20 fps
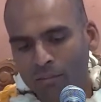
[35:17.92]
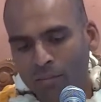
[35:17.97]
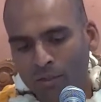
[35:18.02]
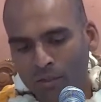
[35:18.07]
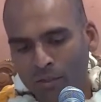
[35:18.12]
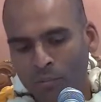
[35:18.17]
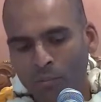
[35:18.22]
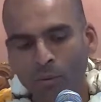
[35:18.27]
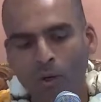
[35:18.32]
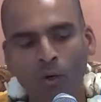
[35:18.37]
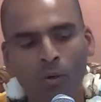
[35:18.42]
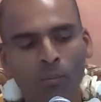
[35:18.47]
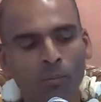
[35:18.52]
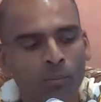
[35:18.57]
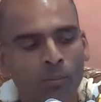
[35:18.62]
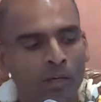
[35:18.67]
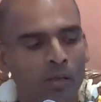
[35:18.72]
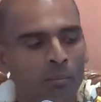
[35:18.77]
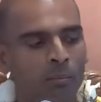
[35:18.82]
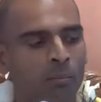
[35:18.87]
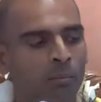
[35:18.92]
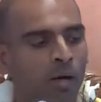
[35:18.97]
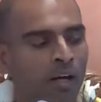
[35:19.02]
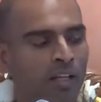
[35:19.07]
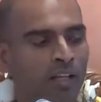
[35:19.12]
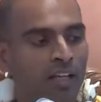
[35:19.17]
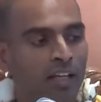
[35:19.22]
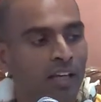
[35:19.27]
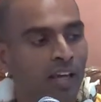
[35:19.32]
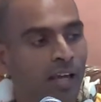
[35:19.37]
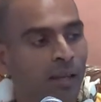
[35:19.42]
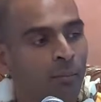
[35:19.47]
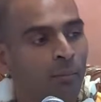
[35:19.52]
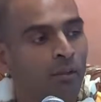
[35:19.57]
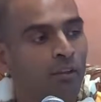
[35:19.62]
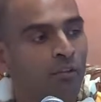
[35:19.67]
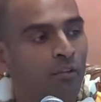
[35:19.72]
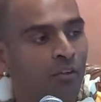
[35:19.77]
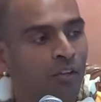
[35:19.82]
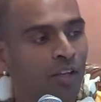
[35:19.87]
But the moment money came
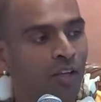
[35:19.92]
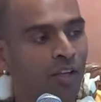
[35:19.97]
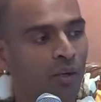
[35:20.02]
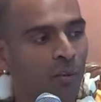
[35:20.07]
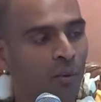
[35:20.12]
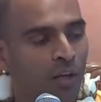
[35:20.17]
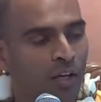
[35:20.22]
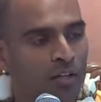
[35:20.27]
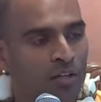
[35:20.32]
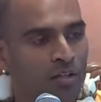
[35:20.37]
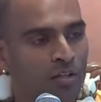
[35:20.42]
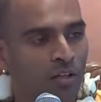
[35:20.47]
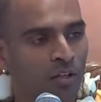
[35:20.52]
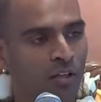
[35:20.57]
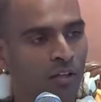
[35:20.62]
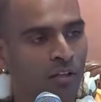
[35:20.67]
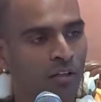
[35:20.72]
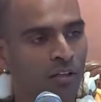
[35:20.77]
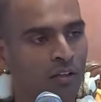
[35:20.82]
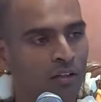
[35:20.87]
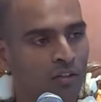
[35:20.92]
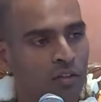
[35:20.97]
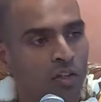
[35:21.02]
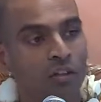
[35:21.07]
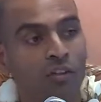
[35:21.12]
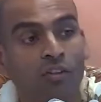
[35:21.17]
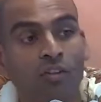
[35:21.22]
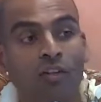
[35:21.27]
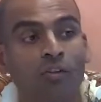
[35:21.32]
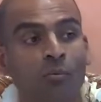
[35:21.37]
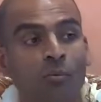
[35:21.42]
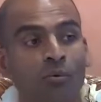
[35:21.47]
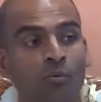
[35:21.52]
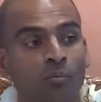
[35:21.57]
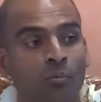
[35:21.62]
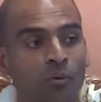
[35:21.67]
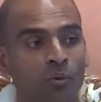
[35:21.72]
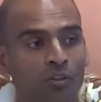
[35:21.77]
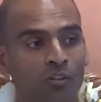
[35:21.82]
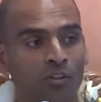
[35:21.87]
into the equation, justice
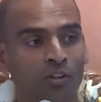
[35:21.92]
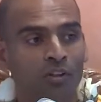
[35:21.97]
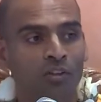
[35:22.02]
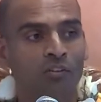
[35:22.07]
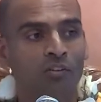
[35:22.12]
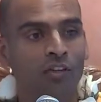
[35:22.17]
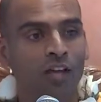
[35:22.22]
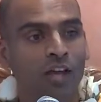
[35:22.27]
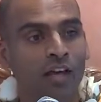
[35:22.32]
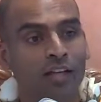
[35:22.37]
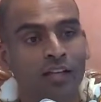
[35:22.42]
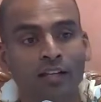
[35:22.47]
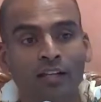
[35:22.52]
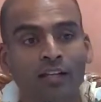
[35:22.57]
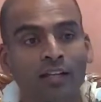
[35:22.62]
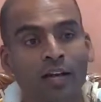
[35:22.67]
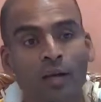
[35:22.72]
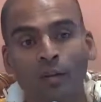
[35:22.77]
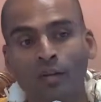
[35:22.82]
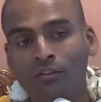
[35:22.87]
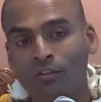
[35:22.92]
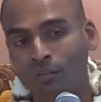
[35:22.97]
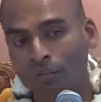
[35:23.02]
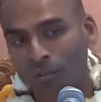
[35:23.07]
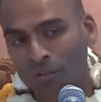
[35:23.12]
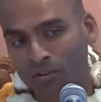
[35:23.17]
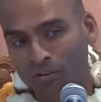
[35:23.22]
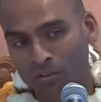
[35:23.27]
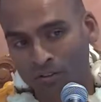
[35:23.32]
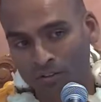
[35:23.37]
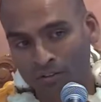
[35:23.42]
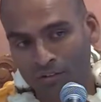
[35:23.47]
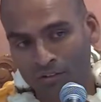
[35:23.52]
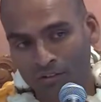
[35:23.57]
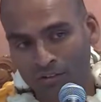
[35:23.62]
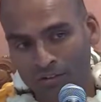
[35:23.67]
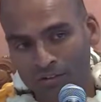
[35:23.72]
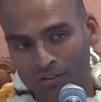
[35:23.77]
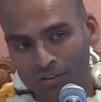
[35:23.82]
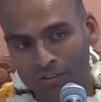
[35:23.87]
was put to the side and now it's a
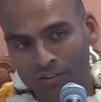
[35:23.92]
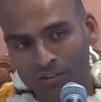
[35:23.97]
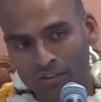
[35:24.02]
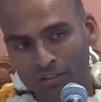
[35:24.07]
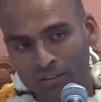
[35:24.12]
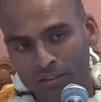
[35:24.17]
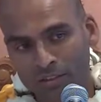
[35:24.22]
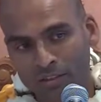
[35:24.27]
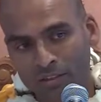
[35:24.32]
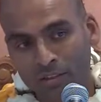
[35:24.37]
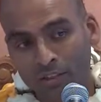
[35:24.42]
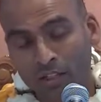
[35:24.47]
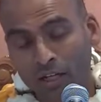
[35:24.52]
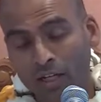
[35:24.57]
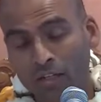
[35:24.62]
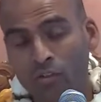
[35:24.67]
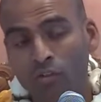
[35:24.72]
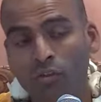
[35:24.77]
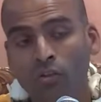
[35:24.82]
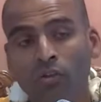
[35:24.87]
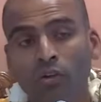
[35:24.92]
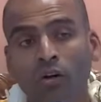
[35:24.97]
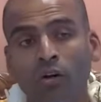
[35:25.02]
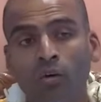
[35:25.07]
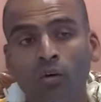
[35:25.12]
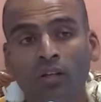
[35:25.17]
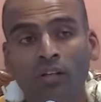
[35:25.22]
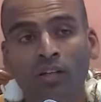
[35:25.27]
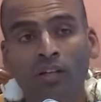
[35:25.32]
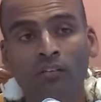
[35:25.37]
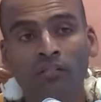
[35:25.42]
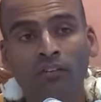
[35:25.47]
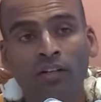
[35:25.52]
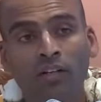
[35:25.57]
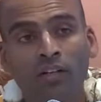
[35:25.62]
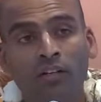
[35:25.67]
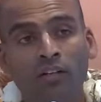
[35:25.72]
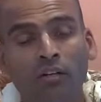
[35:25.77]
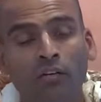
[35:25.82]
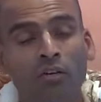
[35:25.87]
business. And you know,
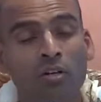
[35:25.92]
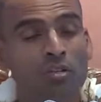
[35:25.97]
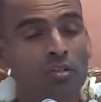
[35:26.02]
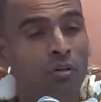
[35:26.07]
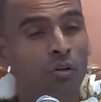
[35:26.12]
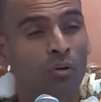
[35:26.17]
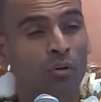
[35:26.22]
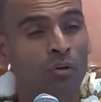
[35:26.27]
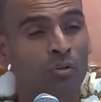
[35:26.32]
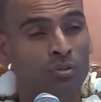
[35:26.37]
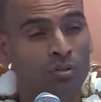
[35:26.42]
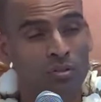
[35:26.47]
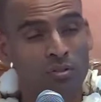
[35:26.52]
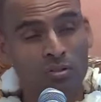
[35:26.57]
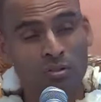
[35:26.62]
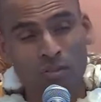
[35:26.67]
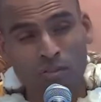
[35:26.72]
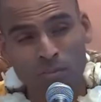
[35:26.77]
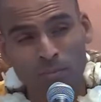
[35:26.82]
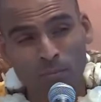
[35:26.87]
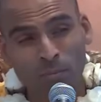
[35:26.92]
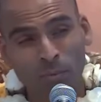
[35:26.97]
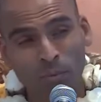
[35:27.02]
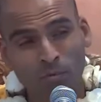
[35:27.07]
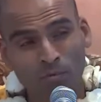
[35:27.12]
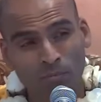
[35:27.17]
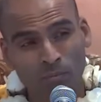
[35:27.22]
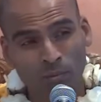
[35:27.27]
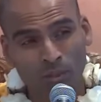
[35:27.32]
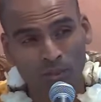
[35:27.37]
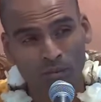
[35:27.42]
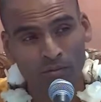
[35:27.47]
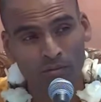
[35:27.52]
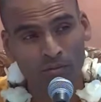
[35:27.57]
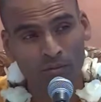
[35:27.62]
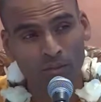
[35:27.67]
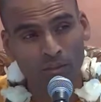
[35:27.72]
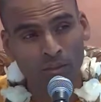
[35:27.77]
even in the Krishna consciousness movement,